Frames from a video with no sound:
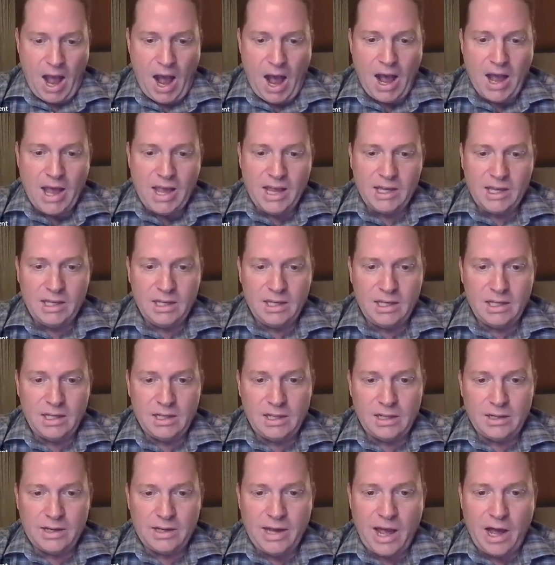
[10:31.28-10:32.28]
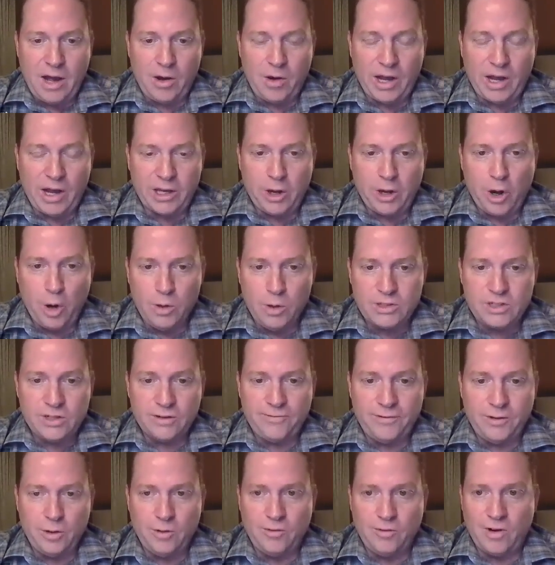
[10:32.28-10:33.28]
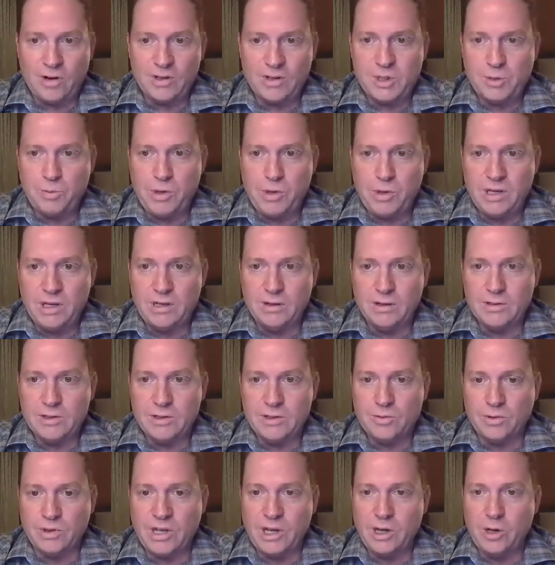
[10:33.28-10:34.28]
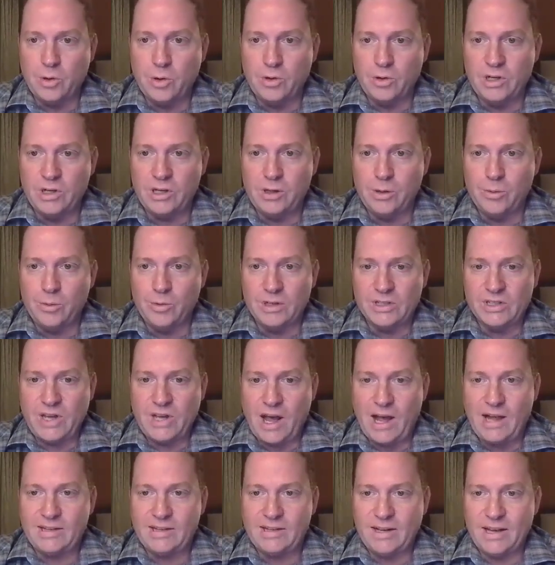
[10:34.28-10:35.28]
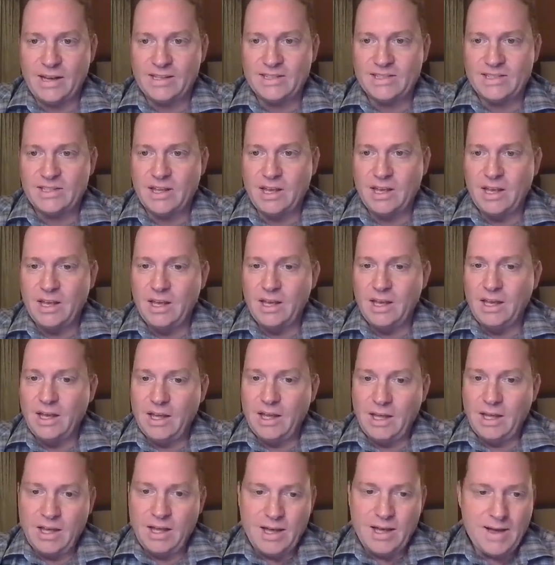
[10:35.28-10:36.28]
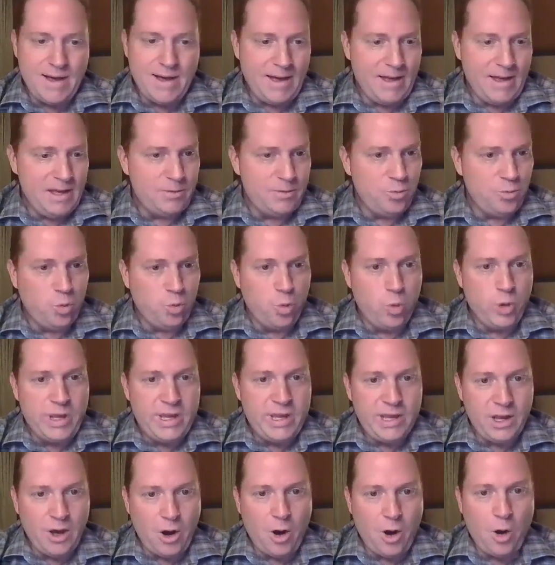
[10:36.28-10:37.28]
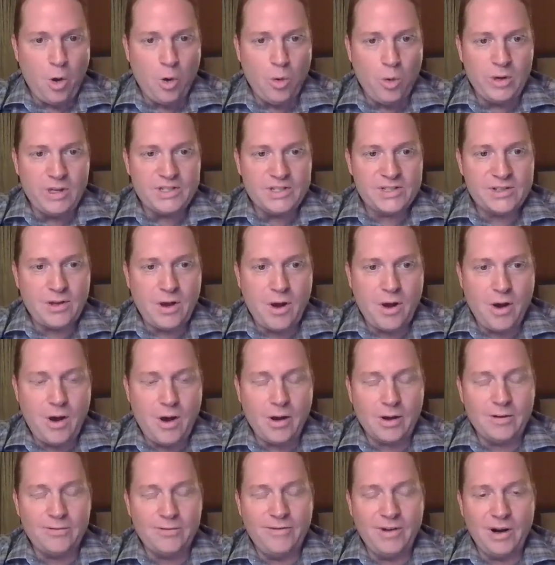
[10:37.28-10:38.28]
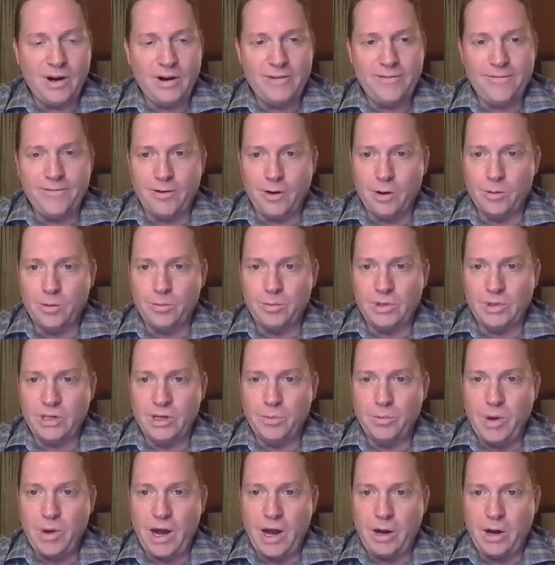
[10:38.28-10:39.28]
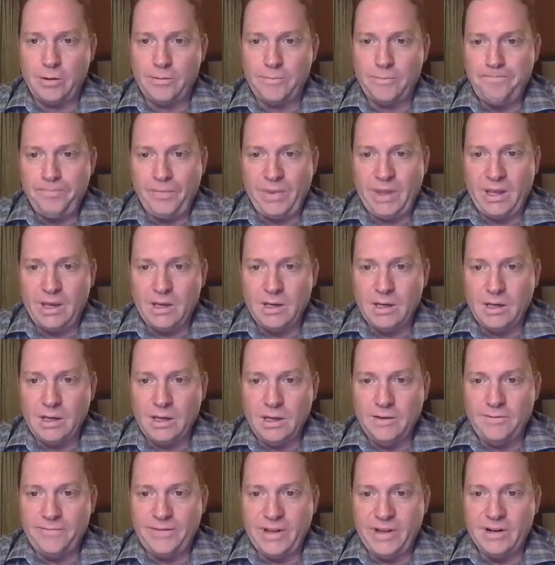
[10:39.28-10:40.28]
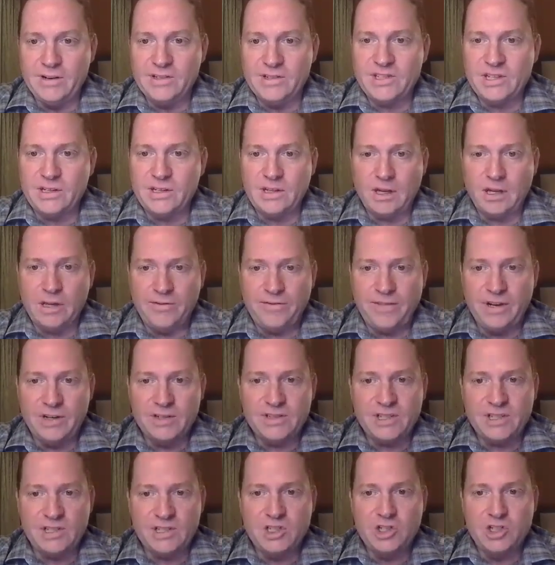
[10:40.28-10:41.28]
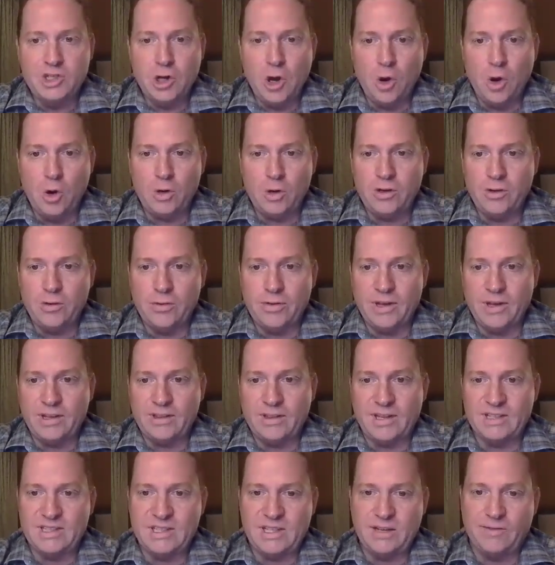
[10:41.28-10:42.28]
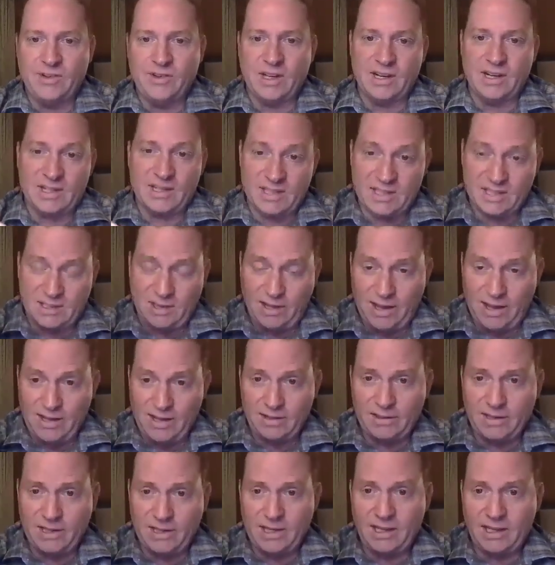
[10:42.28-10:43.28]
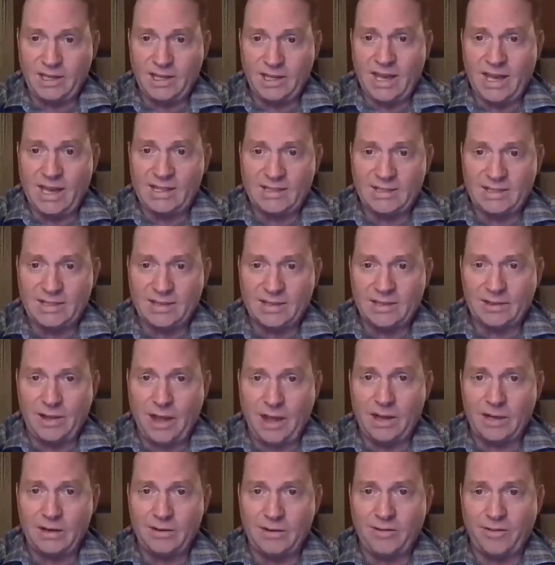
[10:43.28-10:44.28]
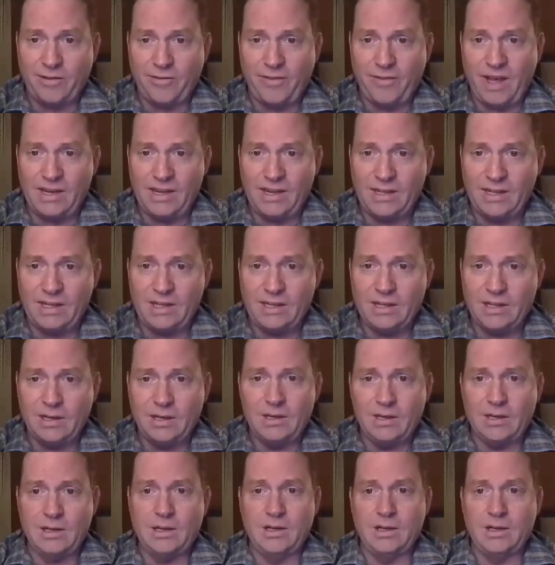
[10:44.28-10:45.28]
I coach a few of our speakers when they go into humorous contests, and we always talk very firmly about if there's a joke you think that's even going to slightly get to the line of offending,